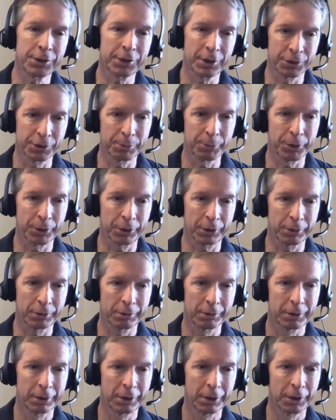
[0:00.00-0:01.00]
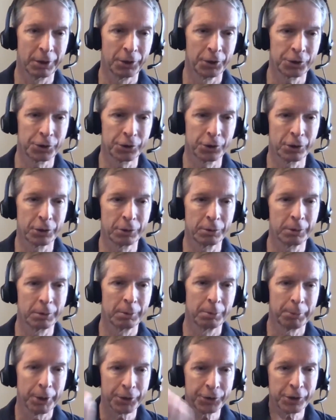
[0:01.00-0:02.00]
is a miracle. So
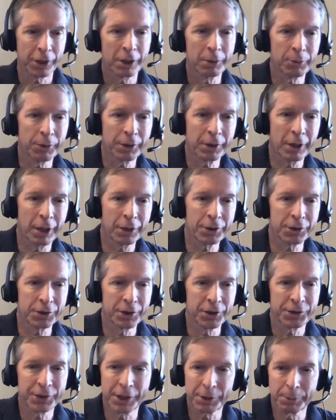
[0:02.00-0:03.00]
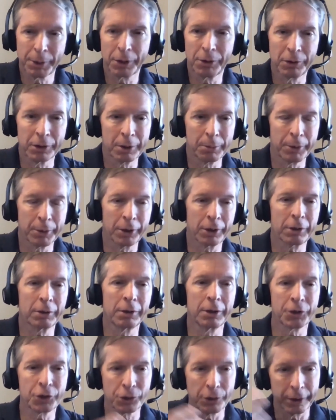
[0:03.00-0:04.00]
by starting with consciousness as my only
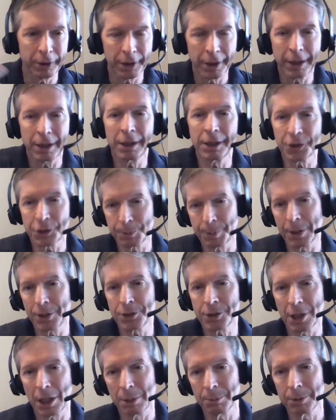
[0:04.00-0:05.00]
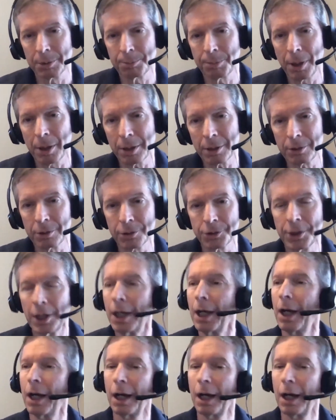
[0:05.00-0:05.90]
miracle and showing that I can get space, time, and particles,